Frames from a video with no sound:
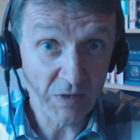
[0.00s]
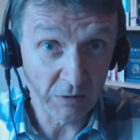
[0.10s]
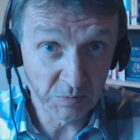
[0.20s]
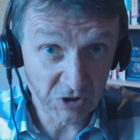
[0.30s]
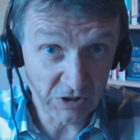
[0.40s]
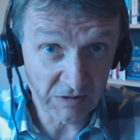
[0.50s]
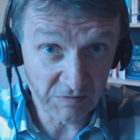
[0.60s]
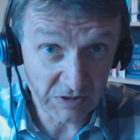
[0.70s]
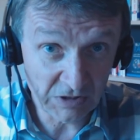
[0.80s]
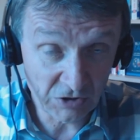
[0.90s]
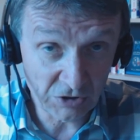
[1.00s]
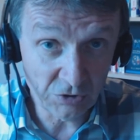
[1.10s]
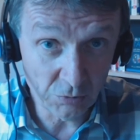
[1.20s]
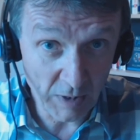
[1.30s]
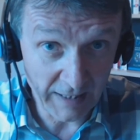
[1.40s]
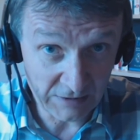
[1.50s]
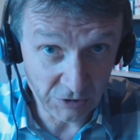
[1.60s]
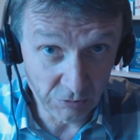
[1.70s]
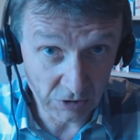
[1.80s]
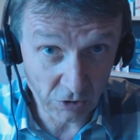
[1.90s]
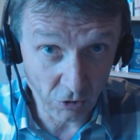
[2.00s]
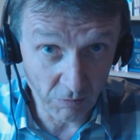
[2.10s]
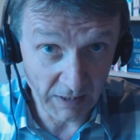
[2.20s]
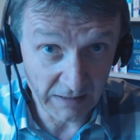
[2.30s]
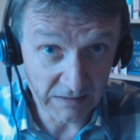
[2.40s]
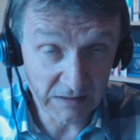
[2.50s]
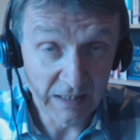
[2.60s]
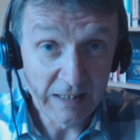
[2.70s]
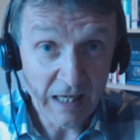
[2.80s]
observer, do you add your comments?